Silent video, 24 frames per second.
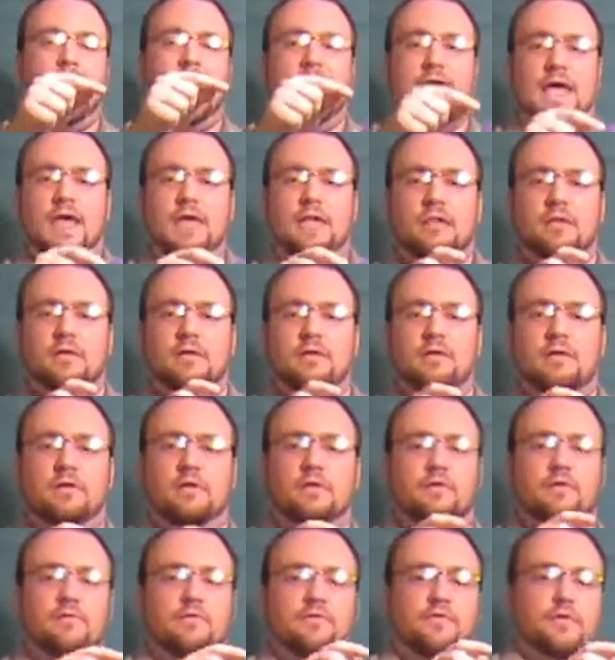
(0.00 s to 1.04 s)
and
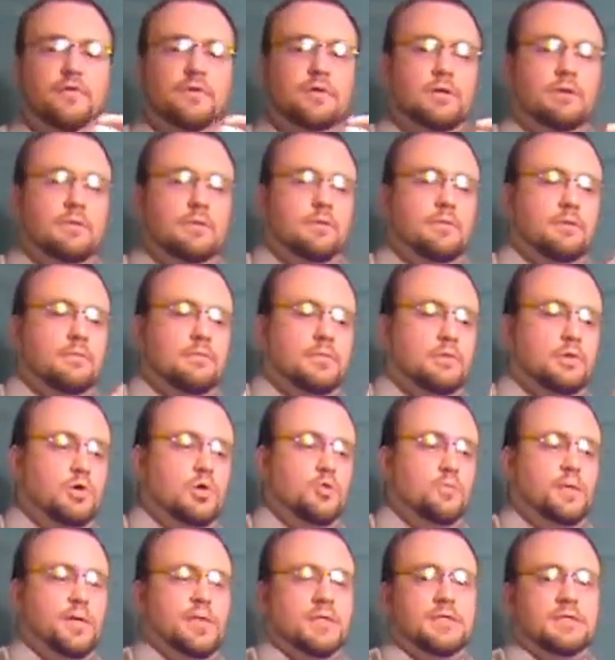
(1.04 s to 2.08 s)
the foot
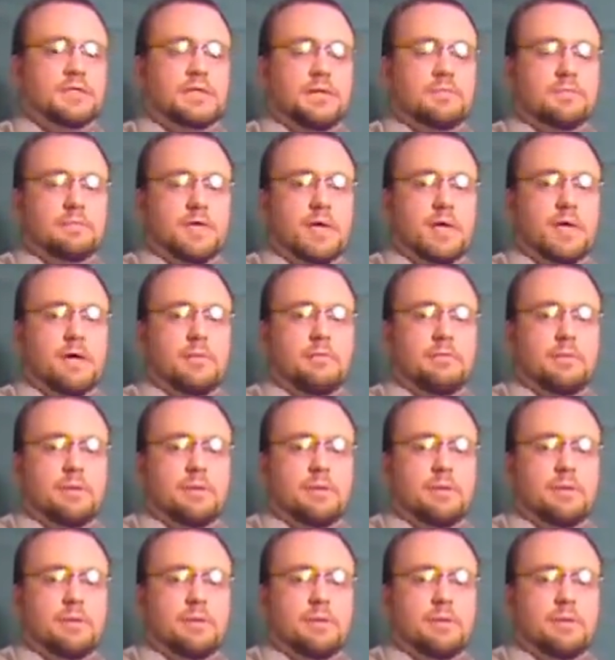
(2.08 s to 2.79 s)
loop at the same time.